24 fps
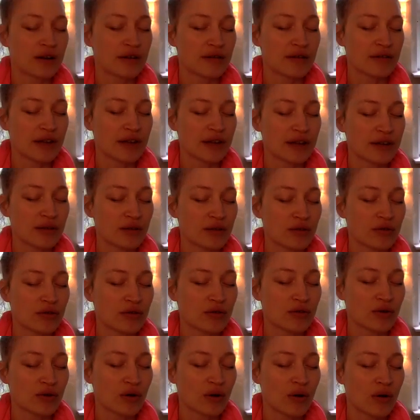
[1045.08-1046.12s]
Thank you
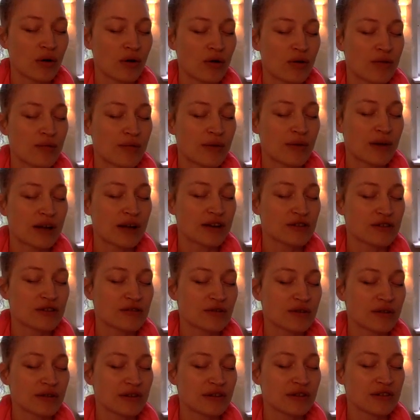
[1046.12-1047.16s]
so much
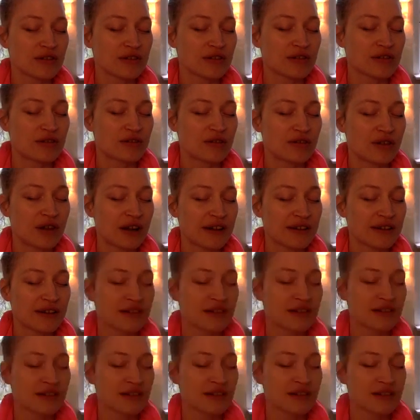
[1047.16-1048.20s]
for this
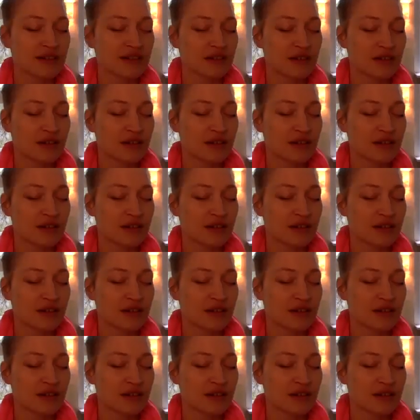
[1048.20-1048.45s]
trust